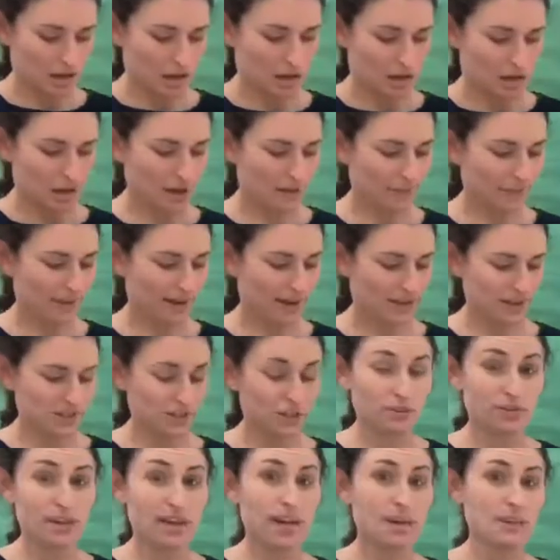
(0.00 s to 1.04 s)
All right, so
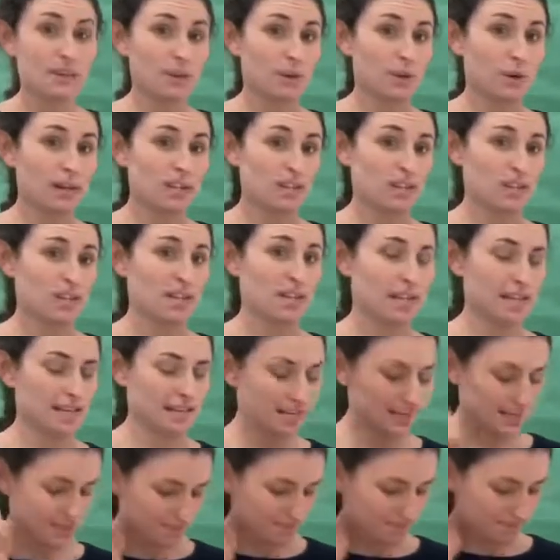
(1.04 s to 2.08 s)
now the question is,
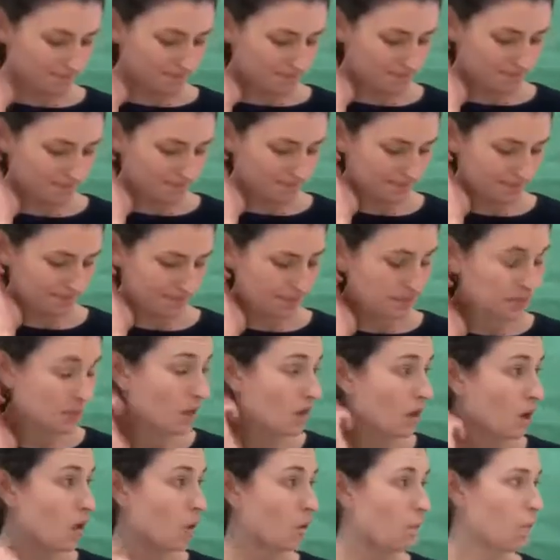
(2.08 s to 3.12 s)

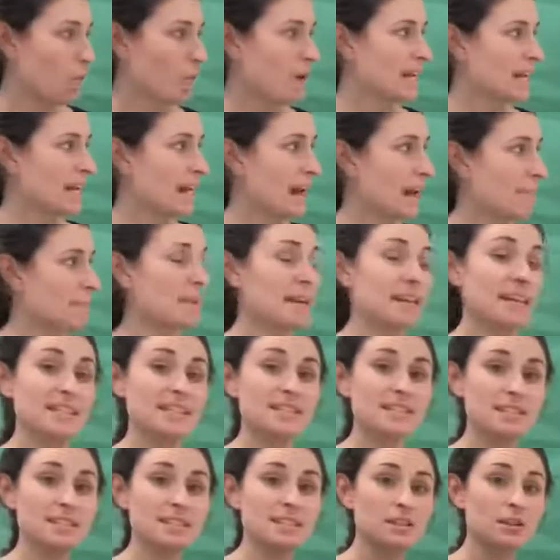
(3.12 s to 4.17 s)
what happens
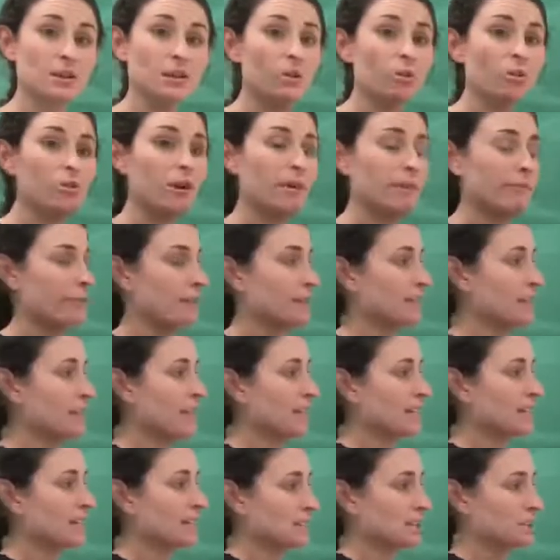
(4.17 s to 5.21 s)
when we
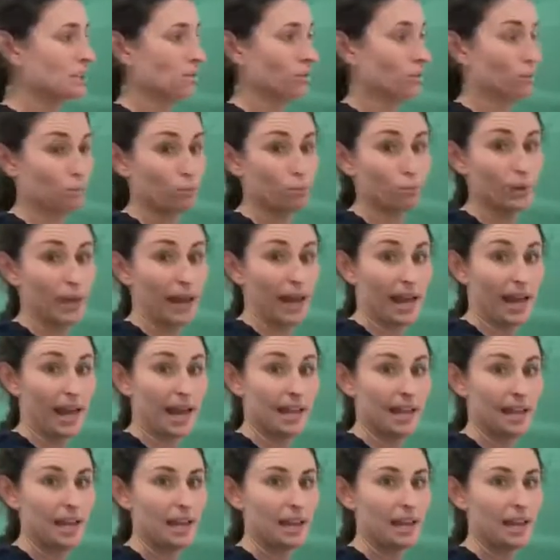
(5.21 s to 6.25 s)
mix
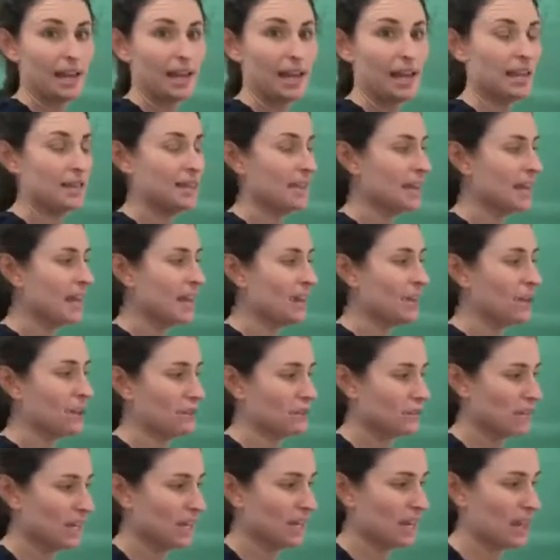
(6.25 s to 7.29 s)
red and yellow
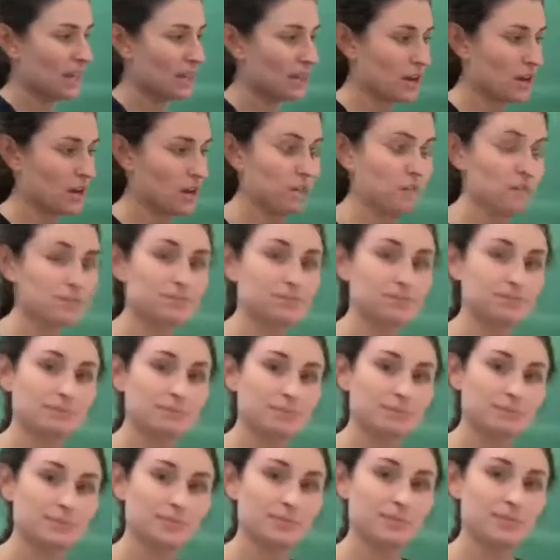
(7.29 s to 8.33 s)
together?
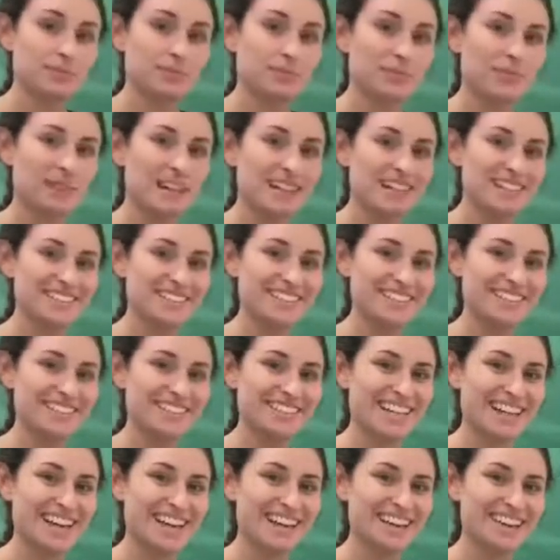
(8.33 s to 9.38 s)
Do you
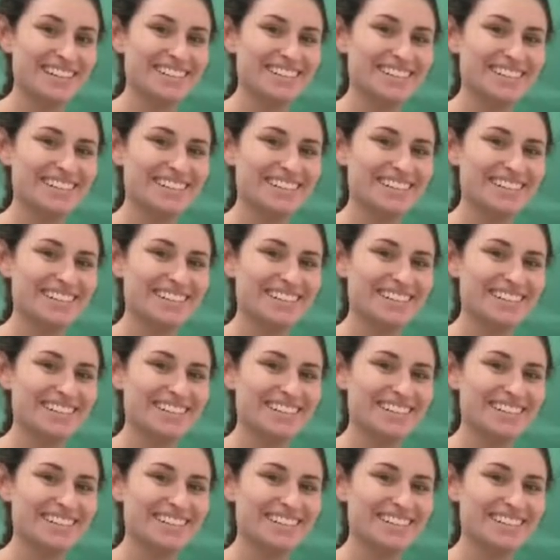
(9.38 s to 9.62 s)
know?